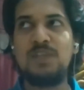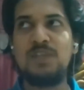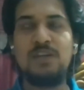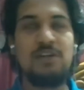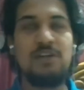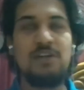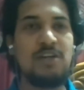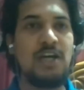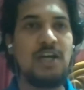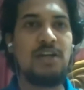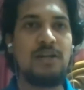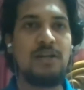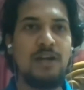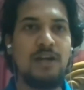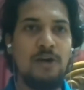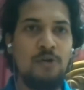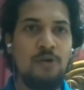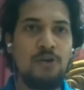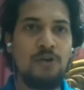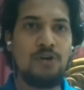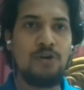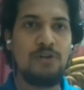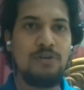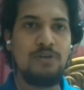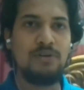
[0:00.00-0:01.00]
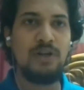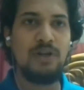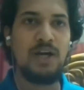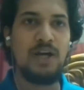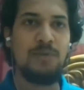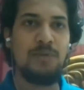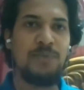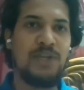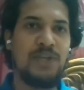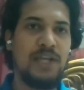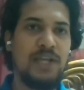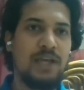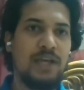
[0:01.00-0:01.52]
run around on, I
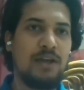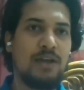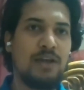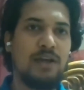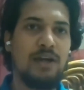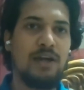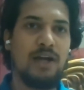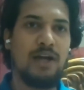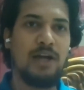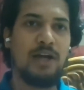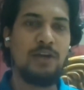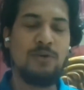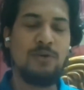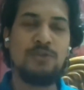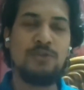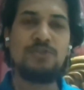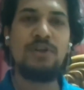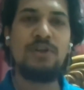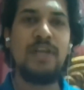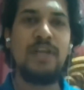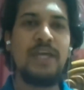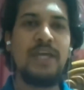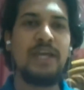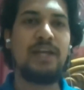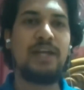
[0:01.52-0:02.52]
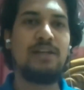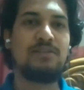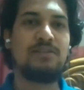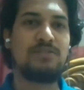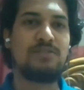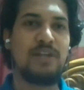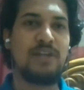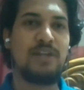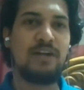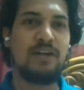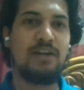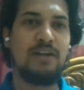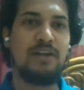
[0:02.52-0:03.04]
mean, like I usually get
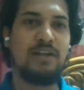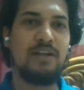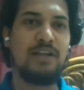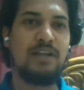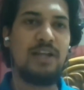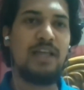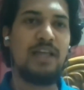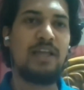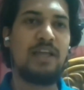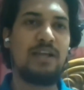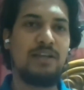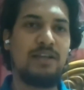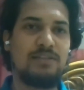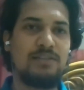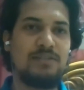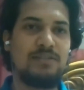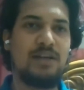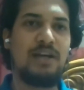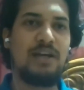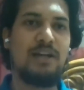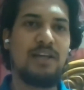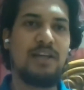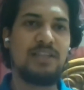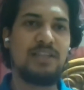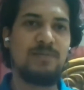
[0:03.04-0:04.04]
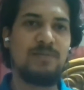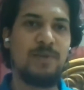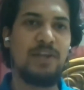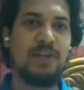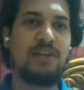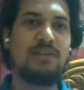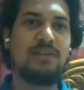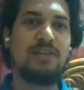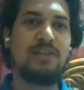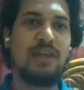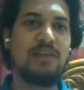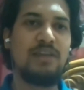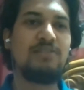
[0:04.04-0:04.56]
distracted and like I start
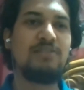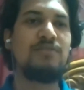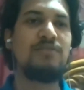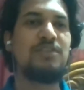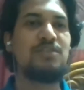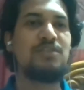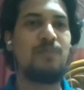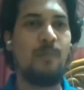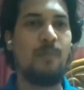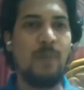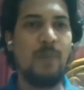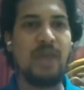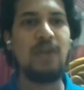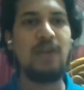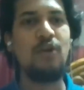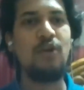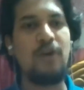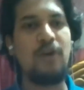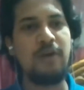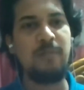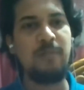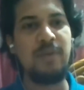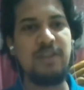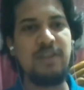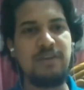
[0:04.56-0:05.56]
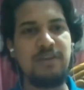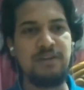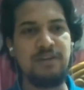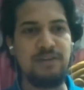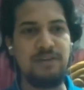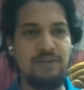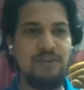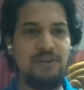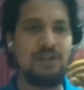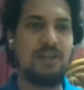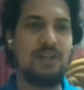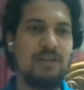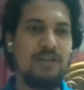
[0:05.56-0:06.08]
explaining things which may not be
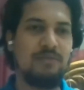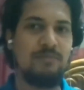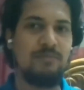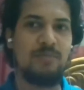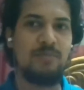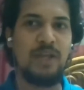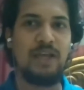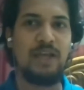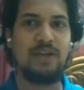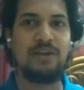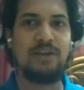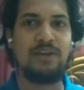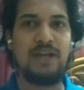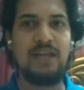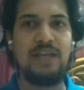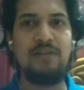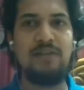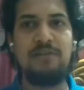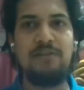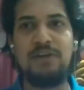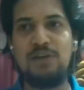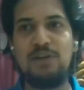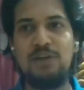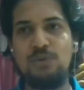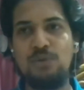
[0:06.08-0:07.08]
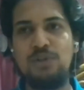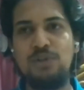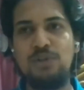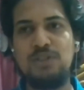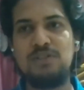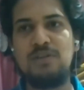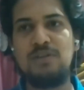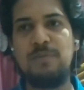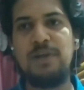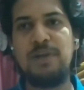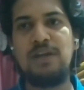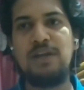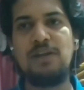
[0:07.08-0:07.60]
really like relevant to this
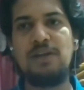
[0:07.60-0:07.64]
debate,